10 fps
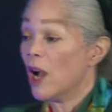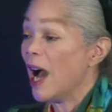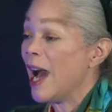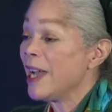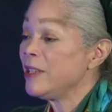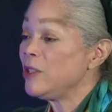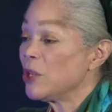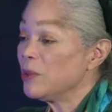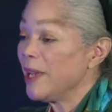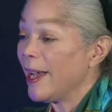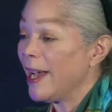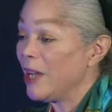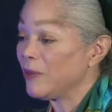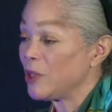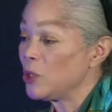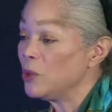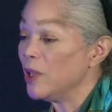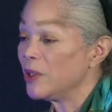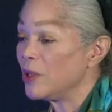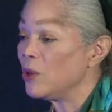I don't have to
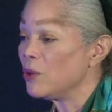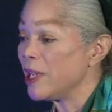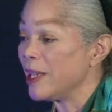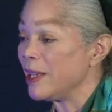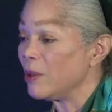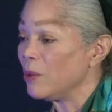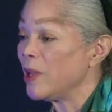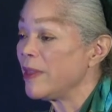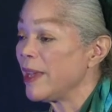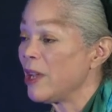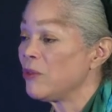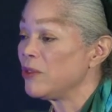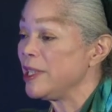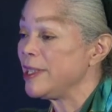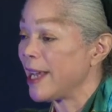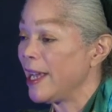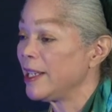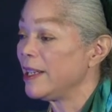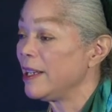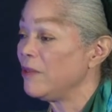agree with every
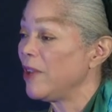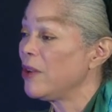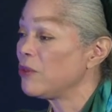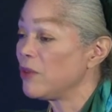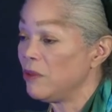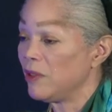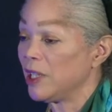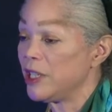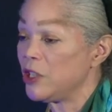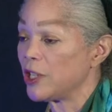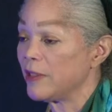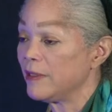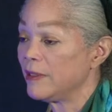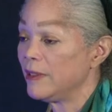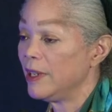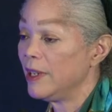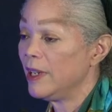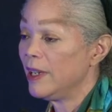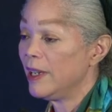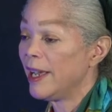tenet of every religion,
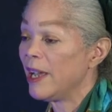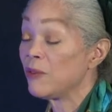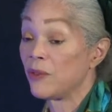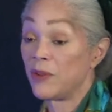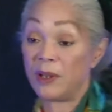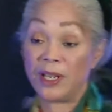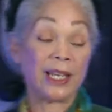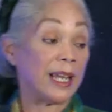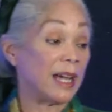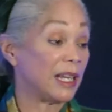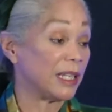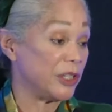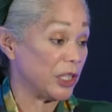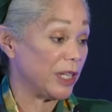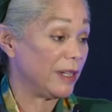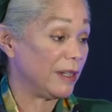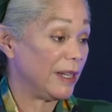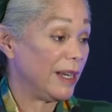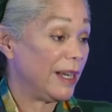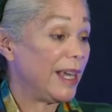every ideology,
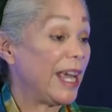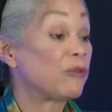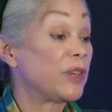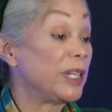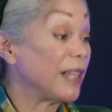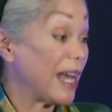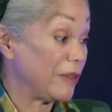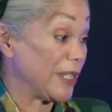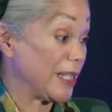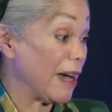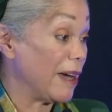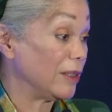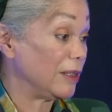every lifestyle.